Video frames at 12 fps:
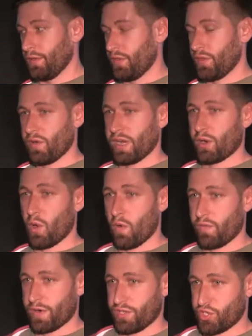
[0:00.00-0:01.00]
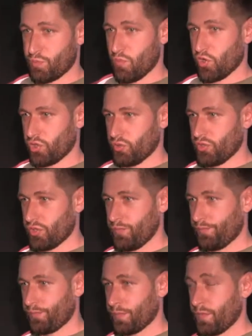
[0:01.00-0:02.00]
There are coverage modules.
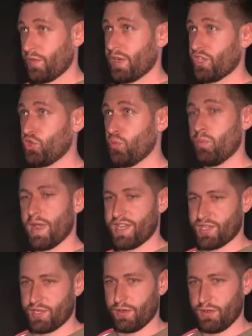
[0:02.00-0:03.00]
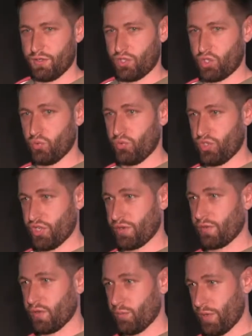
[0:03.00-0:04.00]
There are two
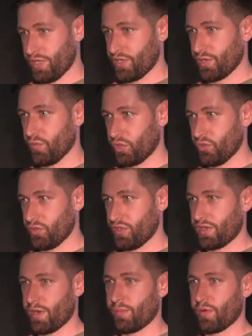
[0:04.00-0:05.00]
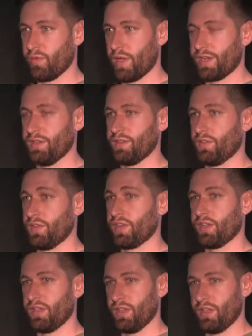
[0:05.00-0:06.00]
general basic modules that
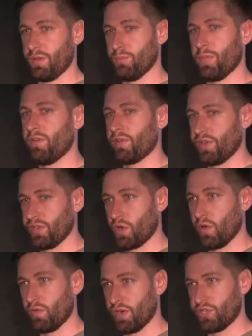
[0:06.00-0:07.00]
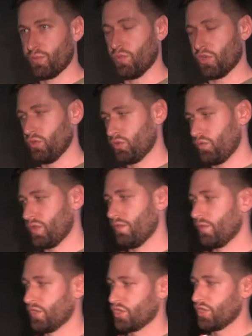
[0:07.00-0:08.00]
are empowering coverage modules with the
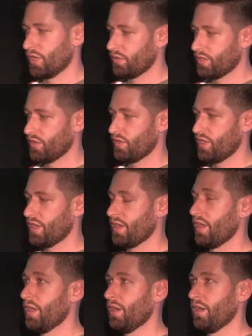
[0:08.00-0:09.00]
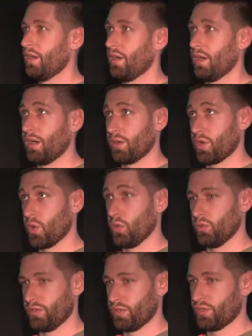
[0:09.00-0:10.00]
functionality, and they are
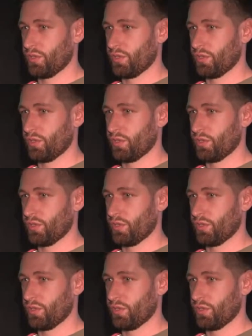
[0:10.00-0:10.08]
called